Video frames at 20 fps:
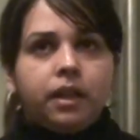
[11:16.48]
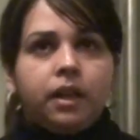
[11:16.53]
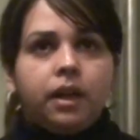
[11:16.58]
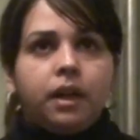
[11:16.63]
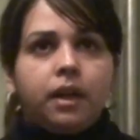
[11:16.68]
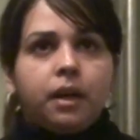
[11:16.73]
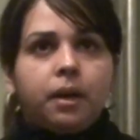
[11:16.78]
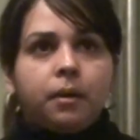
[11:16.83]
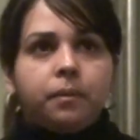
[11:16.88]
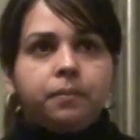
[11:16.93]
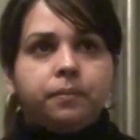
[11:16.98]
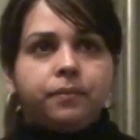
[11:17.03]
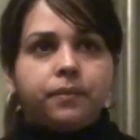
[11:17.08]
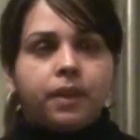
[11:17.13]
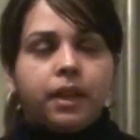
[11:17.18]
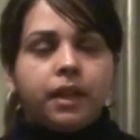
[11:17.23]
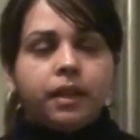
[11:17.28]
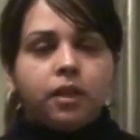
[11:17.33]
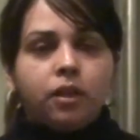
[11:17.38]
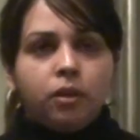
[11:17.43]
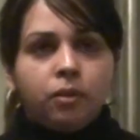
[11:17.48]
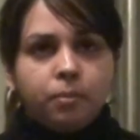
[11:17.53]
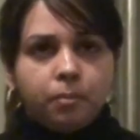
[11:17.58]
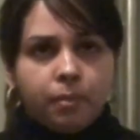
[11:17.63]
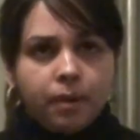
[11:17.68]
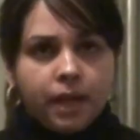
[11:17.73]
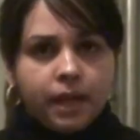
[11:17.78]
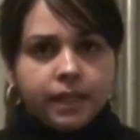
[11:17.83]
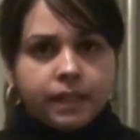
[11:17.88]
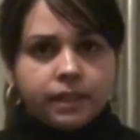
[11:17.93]
and
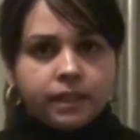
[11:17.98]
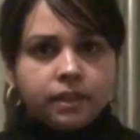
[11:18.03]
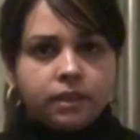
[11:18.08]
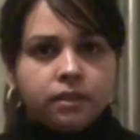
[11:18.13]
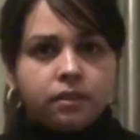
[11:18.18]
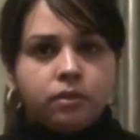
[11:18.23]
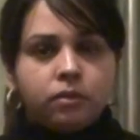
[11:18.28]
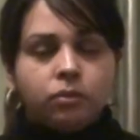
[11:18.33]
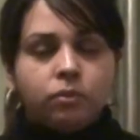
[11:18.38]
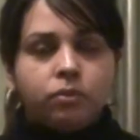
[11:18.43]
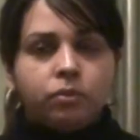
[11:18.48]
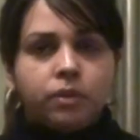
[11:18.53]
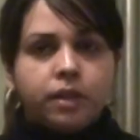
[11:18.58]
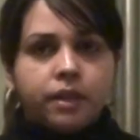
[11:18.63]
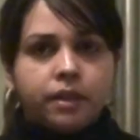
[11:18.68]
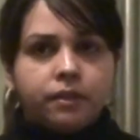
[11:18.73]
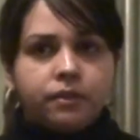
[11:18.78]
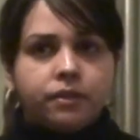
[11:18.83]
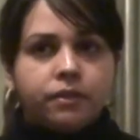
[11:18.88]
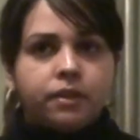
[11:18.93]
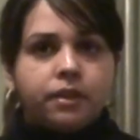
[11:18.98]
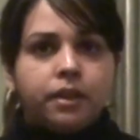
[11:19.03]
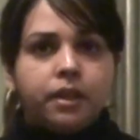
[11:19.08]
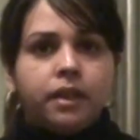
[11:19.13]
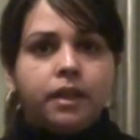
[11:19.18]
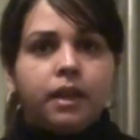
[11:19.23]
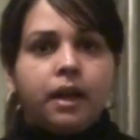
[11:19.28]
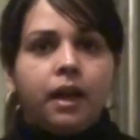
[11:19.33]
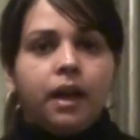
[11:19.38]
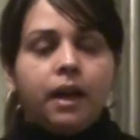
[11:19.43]
combine it with
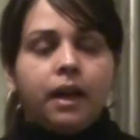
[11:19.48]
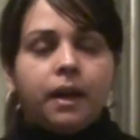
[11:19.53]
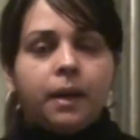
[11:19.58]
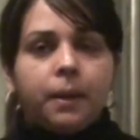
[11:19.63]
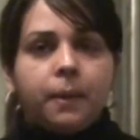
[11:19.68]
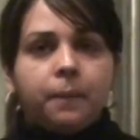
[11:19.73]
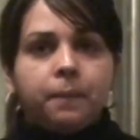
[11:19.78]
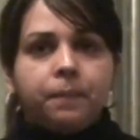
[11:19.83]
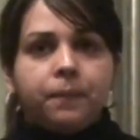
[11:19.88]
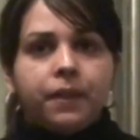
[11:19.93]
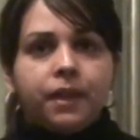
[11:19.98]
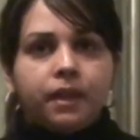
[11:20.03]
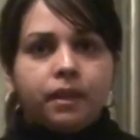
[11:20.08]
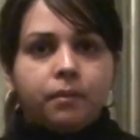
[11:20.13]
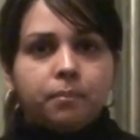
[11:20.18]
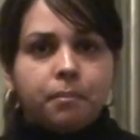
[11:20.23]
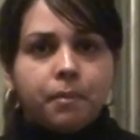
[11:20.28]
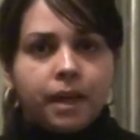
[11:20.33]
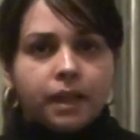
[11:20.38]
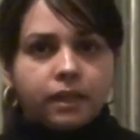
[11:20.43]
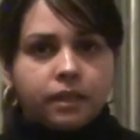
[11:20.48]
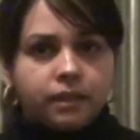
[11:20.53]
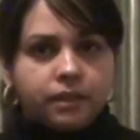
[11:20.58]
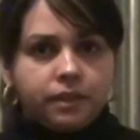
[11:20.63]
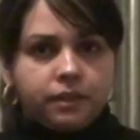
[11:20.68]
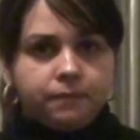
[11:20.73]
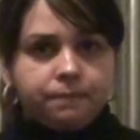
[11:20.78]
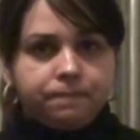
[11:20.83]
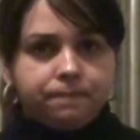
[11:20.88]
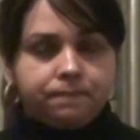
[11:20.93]
the melody.
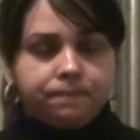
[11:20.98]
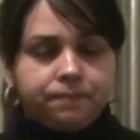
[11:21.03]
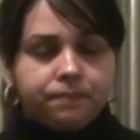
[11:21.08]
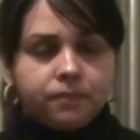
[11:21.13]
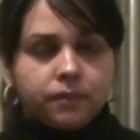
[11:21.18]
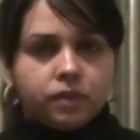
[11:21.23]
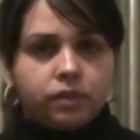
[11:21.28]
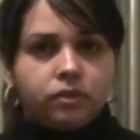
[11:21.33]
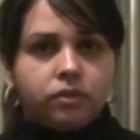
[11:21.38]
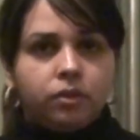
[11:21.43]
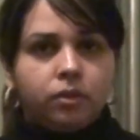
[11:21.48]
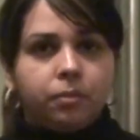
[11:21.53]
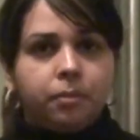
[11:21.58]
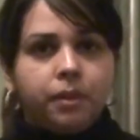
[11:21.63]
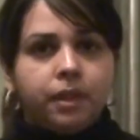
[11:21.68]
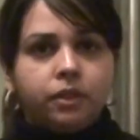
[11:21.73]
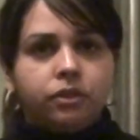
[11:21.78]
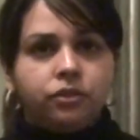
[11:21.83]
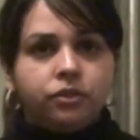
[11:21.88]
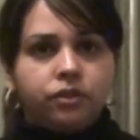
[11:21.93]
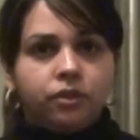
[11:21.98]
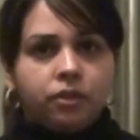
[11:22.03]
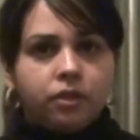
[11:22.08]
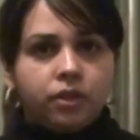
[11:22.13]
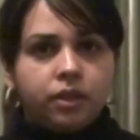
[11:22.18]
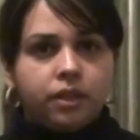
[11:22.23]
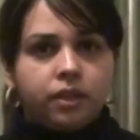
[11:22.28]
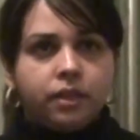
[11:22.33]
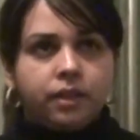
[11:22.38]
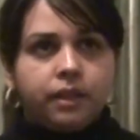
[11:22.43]
So make
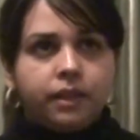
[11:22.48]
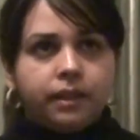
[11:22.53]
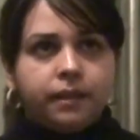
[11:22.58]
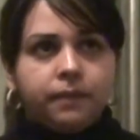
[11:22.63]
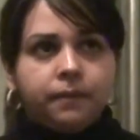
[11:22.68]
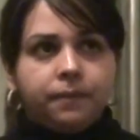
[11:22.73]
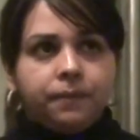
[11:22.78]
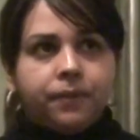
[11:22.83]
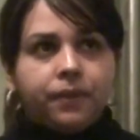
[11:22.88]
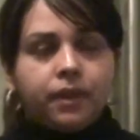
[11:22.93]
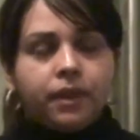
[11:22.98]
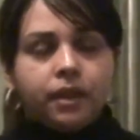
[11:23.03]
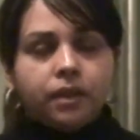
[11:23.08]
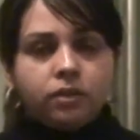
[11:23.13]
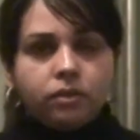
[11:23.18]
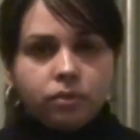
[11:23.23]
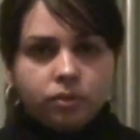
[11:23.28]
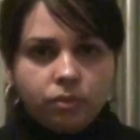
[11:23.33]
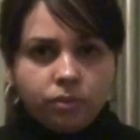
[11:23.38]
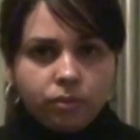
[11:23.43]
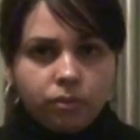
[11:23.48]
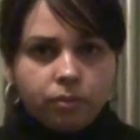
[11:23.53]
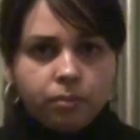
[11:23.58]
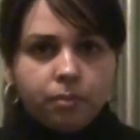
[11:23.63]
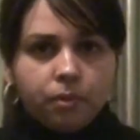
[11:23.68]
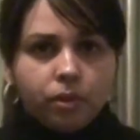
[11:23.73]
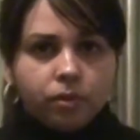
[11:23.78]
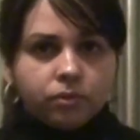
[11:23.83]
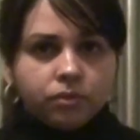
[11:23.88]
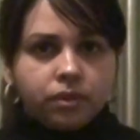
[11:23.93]
sure that you do
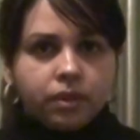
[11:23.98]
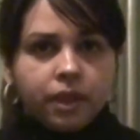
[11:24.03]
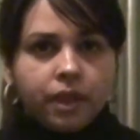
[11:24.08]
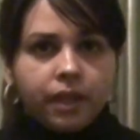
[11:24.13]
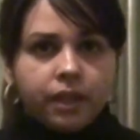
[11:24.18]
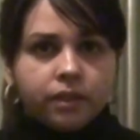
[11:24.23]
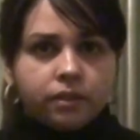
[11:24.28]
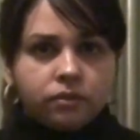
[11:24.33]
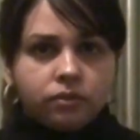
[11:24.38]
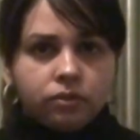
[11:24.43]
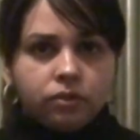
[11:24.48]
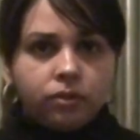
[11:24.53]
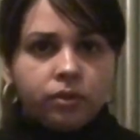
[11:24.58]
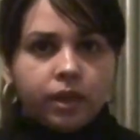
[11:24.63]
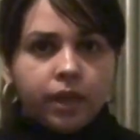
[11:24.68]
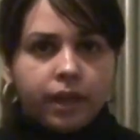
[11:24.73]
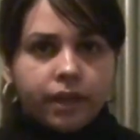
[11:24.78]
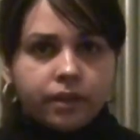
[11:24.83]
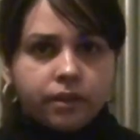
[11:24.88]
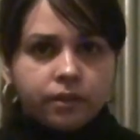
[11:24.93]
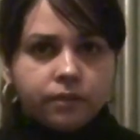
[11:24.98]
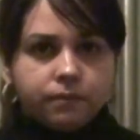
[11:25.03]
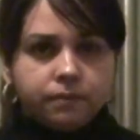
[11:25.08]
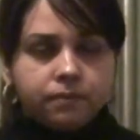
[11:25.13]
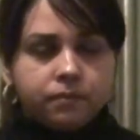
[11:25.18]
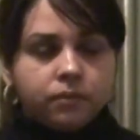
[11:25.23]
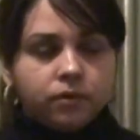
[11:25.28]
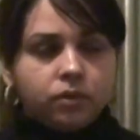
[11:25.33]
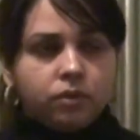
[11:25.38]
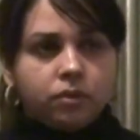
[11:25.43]
both things together.
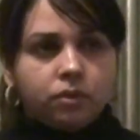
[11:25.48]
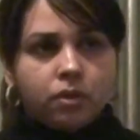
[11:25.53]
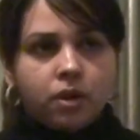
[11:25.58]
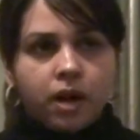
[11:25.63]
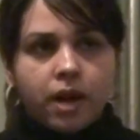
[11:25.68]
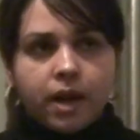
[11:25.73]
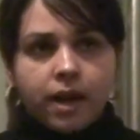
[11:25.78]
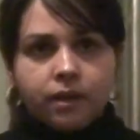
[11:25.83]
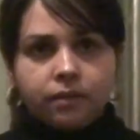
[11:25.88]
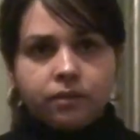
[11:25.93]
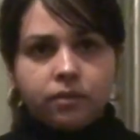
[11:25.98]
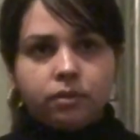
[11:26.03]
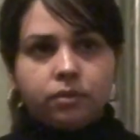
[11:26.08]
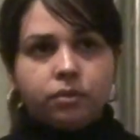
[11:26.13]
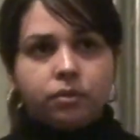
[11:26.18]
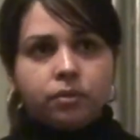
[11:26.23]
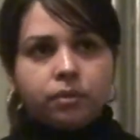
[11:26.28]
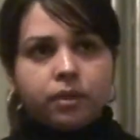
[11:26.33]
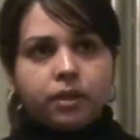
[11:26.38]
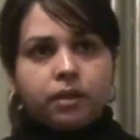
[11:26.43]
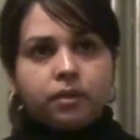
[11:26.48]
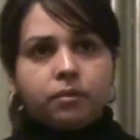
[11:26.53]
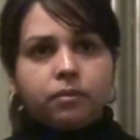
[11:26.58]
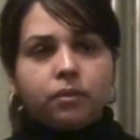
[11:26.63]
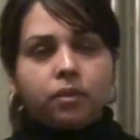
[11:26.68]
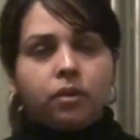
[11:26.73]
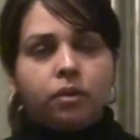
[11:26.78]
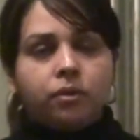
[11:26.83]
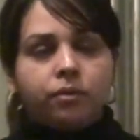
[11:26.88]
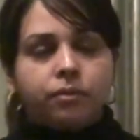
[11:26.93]
You don't have to do it
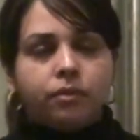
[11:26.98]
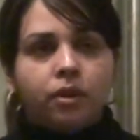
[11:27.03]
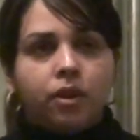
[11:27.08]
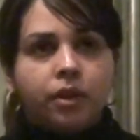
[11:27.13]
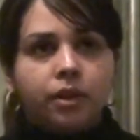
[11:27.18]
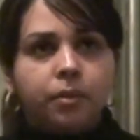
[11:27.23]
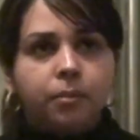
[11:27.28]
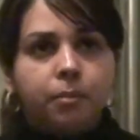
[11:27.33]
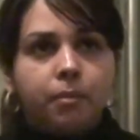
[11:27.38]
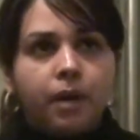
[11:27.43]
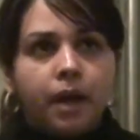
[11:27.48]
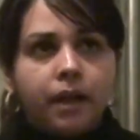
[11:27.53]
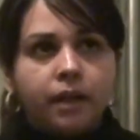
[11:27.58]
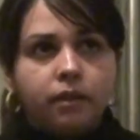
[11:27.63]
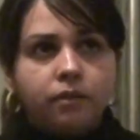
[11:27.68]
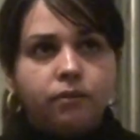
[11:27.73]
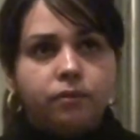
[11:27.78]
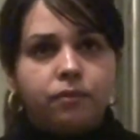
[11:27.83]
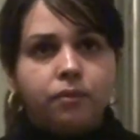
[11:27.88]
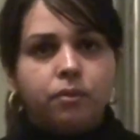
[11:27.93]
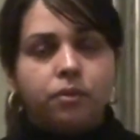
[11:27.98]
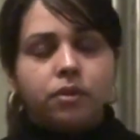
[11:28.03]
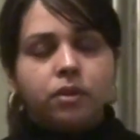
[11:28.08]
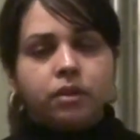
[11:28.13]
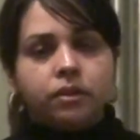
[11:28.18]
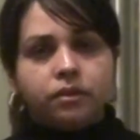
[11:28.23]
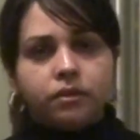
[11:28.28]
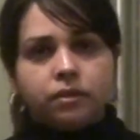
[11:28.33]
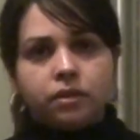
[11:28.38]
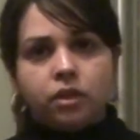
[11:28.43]
rocking back and
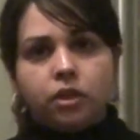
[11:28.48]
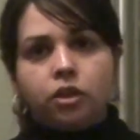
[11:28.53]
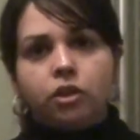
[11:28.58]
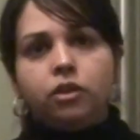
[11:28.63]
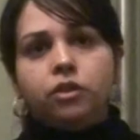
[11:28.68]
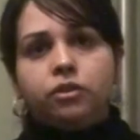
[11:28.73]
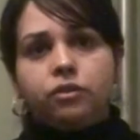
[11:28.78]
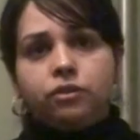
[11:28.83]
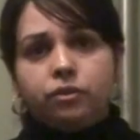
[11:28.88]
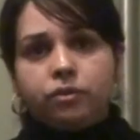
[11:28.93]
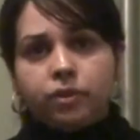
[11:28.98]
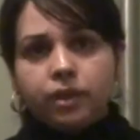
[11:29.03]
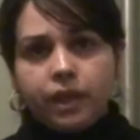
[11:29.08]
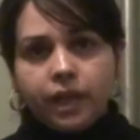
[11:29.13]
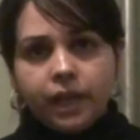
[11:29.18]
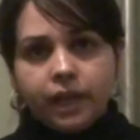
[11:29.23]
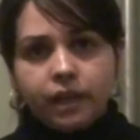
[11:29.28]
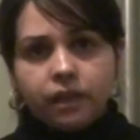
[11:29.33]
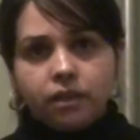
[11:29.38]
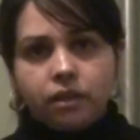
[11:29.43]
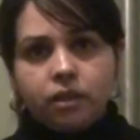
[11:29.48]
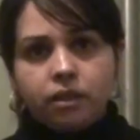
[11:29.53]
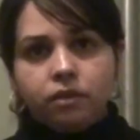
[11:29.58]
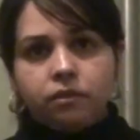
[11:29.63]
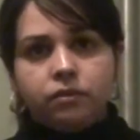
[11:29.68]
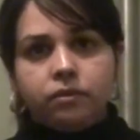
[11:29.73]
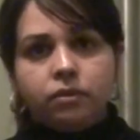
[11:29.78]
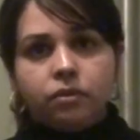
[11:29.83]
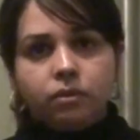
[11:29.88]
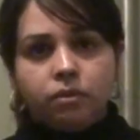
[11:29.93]
forth. You can
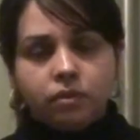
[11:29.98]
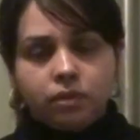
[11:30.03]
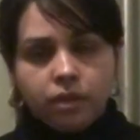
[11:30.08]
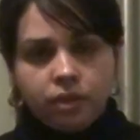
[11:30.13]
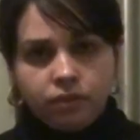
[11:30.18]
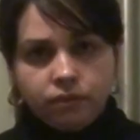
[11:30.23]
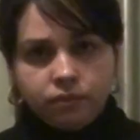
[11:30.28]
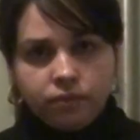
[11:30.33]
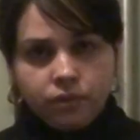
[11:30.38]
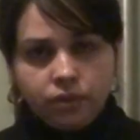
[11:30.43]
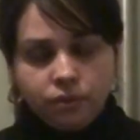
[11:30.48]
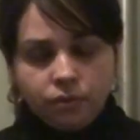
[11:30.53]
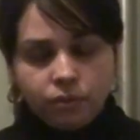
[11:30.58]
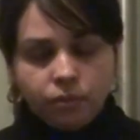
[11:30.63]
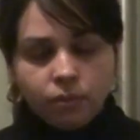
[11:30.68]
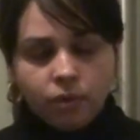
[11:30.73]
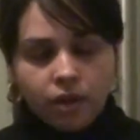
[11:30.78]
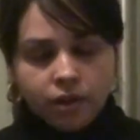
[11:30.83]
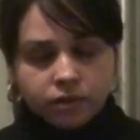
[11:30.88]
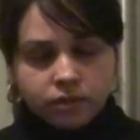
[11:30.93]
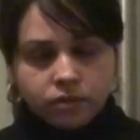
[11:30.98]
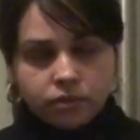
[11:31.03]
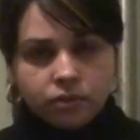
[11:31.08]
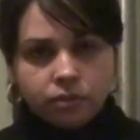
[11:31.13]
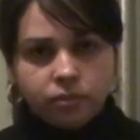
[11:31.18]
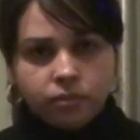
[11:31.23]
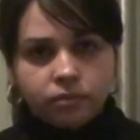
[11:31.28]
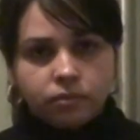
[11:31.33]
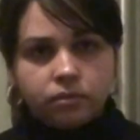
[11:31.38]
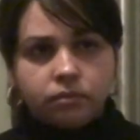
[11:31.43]
if you want
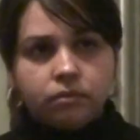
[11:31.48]
to,